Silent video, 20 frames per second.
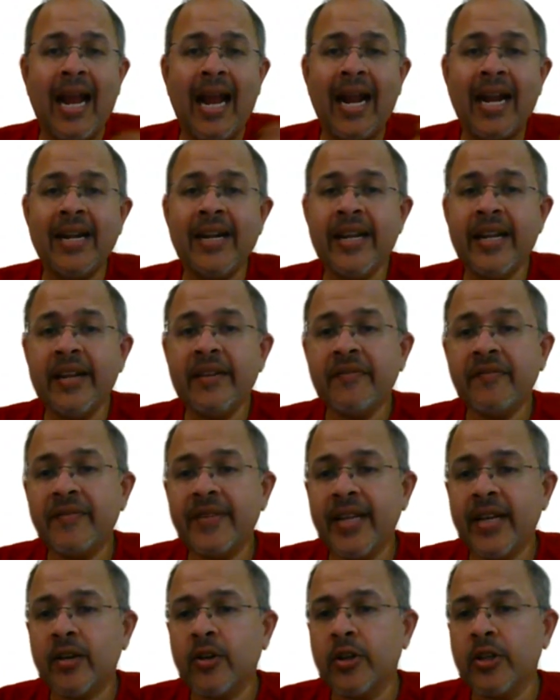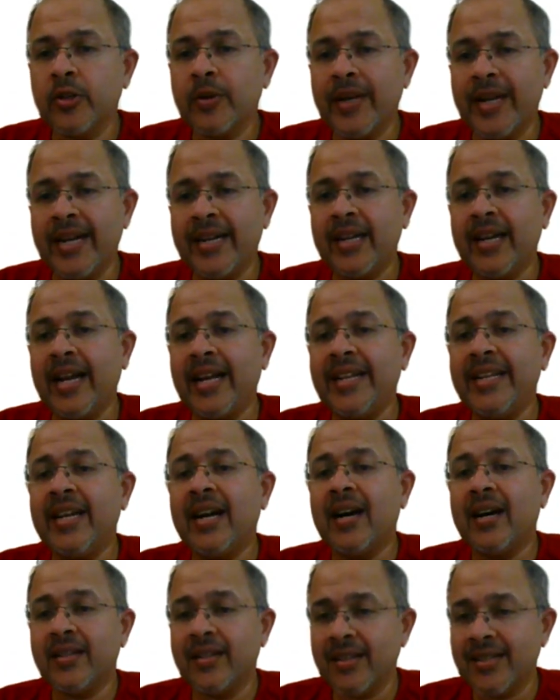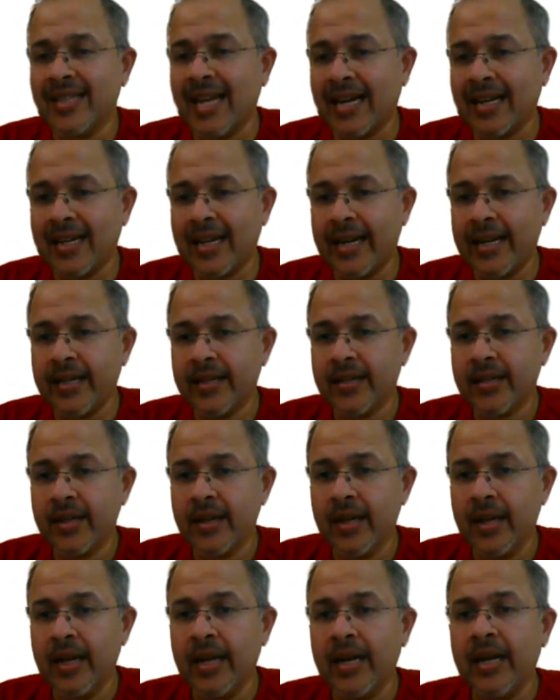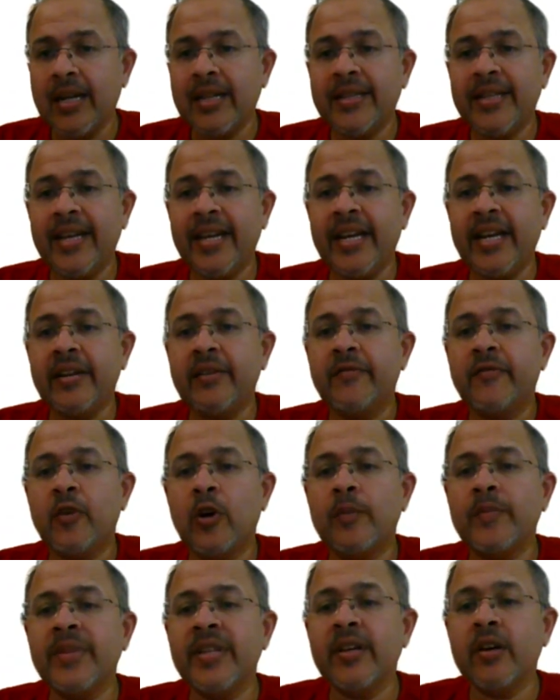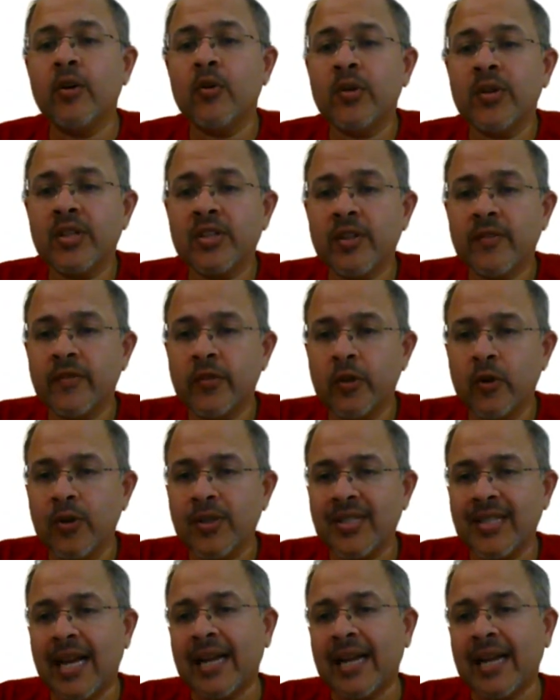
And if they are going to hit any other satellite, they inform the owners of those